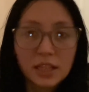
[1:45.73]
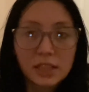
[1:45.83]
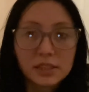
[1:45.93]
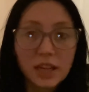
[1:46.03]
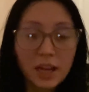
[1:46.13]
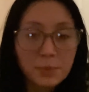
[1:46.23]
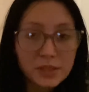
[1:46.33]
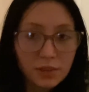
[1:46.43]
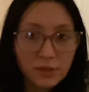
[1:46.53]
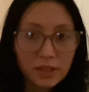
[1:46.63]
types
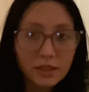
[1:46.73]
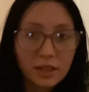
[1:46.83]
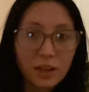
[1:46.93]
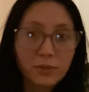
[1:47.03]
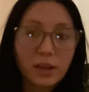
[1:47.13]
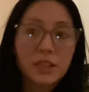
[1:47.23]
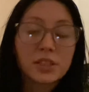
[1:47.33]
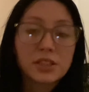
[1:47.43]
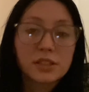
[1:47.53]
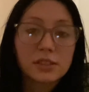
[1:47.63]
of it that range
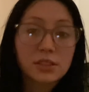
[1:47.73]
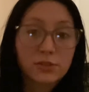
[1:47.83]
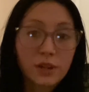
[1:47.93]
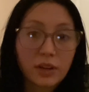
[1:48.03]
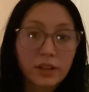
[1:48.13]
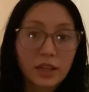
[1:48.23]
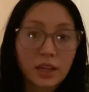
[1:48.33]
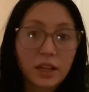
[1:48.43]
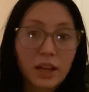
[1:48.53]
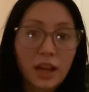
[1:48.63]
in
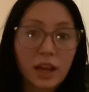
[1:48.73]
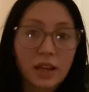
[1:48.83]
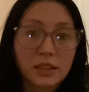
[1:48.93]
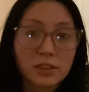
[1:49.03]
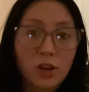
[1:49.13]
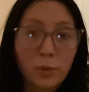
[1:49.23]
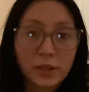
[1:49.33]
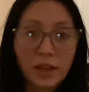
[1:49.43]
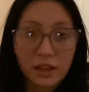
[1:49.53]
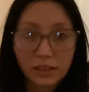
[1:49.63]
severity and
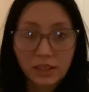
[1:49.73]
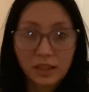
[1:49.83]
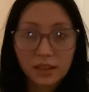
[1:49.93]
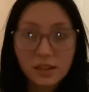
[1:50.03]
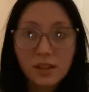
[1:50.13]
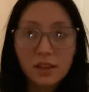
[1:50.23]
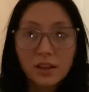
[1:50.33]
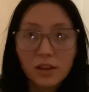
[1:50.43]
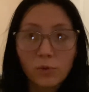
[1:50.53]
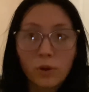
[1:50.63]
commonality.
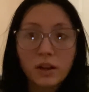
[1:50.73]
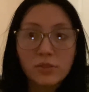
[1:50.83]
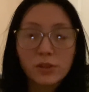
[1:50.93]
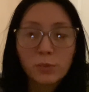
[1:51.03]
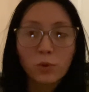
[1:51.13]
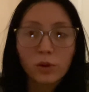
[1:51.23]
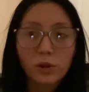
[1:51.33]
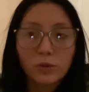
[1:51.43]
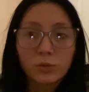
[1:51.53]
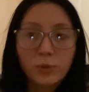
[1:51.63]
One of the
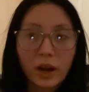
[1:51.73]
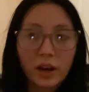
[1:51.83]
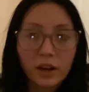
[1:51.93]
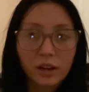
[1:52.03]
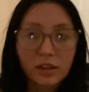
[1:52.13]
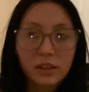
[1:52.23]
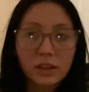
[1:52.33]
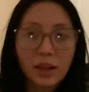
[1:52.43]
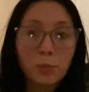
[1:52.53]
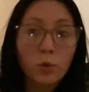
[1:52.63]
more rare
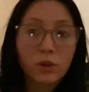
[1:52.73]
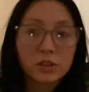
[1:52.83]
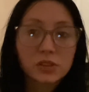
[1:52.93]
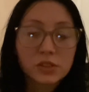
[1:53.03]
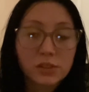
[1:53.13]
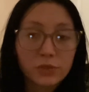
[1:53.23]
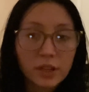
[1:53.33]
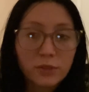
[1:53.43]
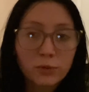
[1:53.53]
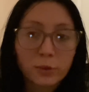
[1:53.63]
and more
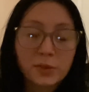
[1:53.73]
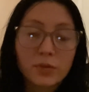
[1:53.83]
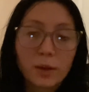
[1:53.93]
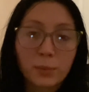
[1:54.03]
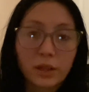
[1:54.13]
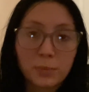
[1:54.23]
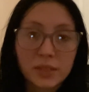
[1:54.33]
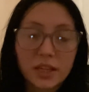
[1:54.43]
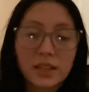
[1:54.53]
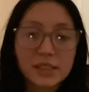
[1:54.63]
severe forms of
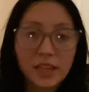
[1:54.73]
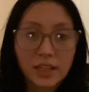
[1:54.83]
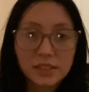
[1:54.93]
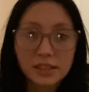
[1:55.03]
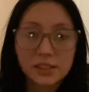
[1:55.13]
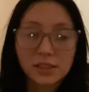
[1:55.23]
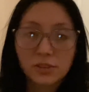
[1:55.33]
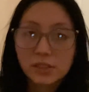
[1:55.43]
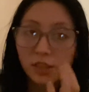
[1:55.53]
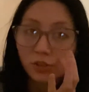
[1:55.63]
epilepsy is Lennox-Gastaut
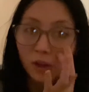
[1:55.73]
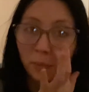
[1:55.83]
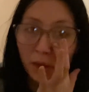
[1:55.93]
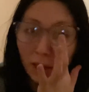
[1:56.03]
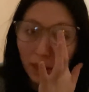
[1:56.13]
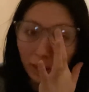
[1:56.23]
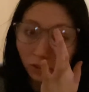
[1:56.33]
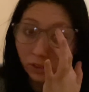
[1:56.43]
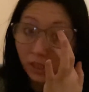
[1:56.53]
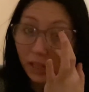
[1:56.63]
syndrome,
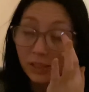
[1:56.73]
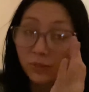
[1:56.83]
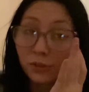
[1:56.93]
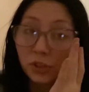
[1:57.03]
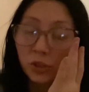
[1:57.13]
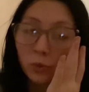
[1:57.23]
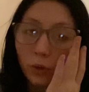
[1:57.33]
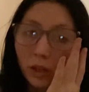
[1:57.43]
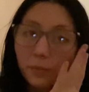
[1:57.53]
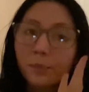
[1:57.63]
LGS for
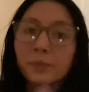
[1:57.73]
short.